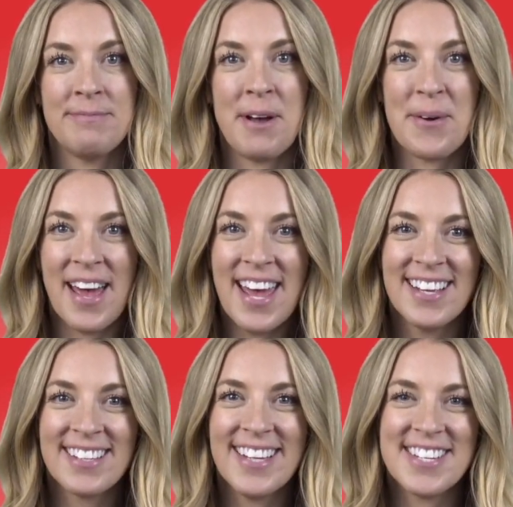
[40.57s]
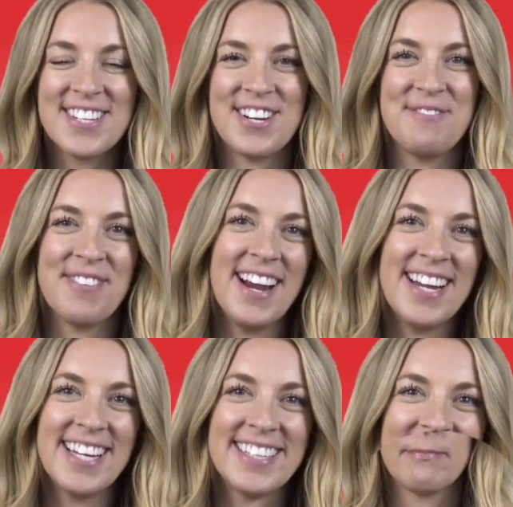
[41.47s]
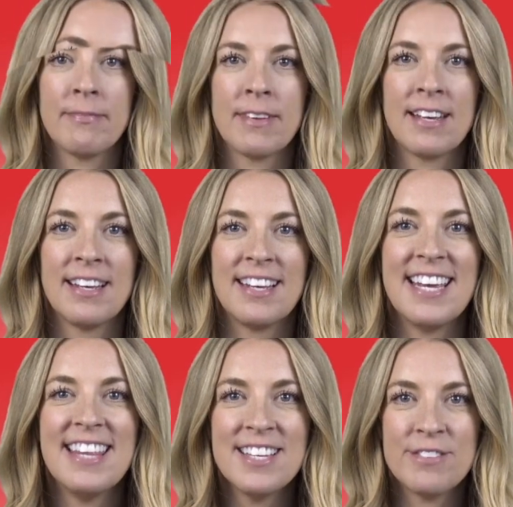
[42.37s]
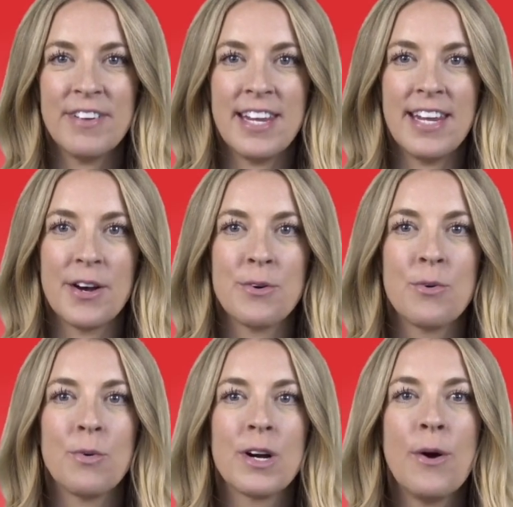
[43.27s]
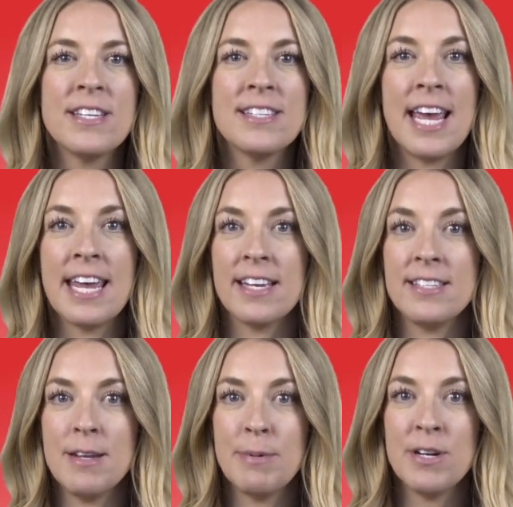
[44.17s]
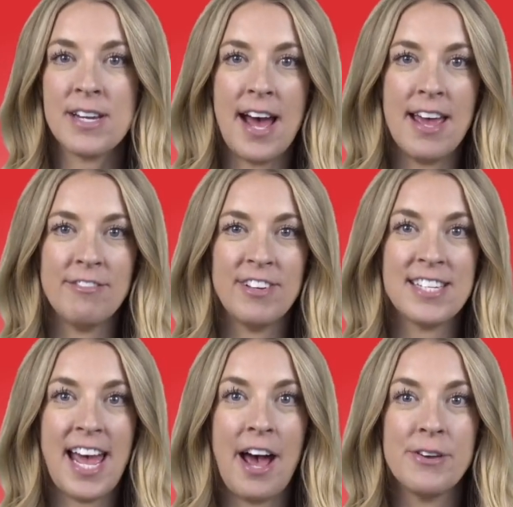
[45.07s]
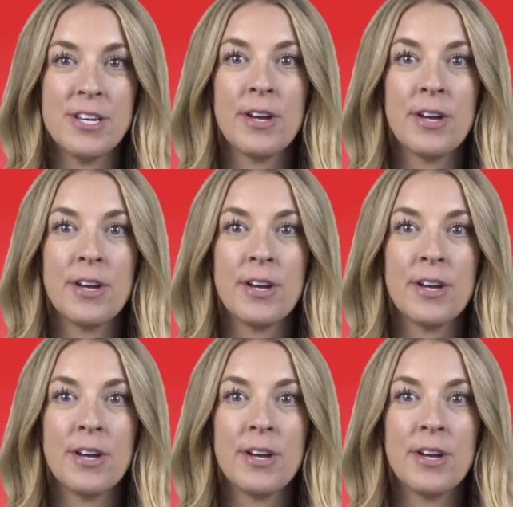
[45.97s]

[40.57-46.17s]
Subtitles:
Okay, let's jump right in. In this video, we're going to take a deeper dive into how you